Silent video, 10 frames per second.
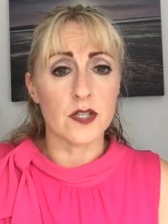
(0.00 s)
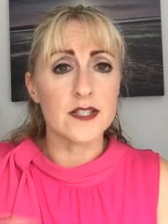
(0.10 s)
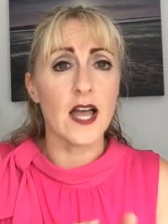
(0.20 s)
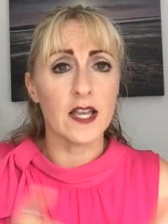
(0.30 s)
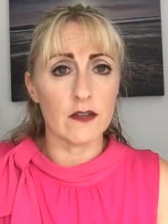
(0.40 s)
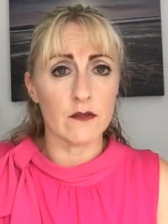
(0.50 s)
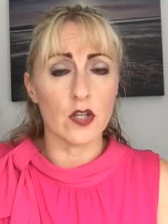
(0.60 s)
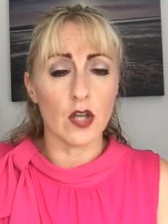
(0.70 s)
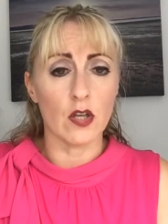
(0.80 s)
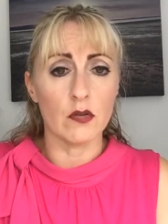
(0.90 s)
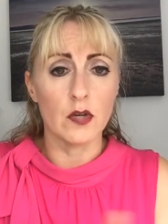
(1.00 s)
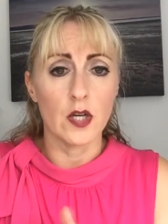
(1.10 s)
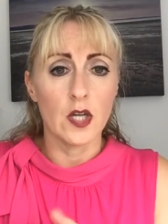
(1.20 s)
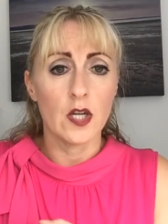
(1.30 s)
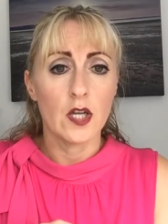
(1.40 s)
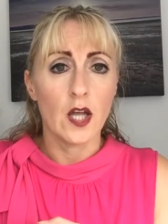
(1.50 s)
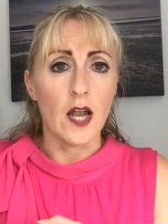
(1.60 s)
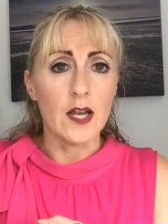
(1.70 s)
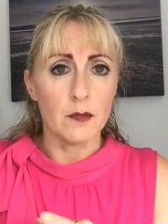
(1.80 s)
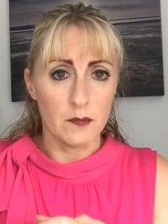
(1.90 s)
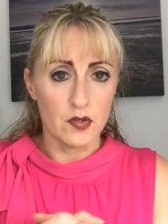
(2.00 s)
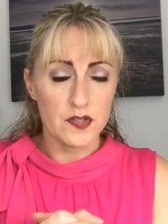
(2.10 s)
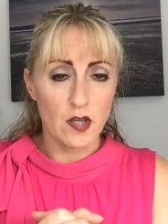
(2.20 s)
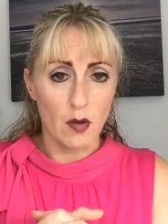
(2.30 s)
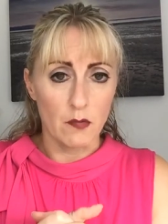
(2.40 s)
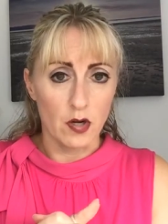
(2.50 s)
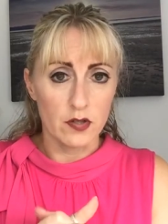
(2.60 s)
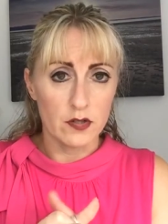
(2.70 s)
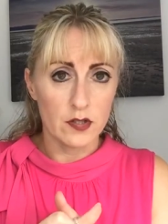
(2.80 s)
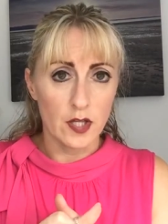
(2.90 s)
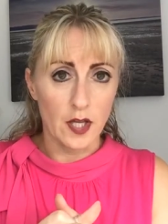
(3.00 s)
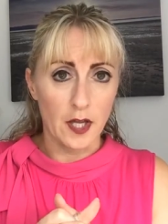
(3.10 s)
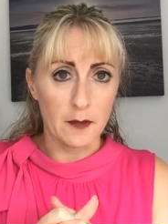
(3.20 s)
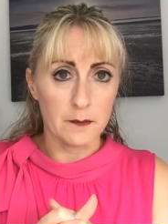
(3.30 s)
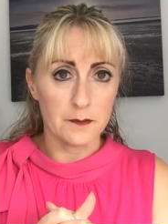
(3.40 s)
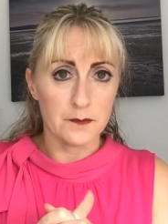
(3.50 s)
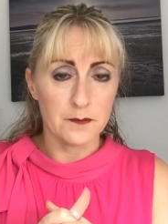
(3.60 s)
Has that given you a little bit more to go on?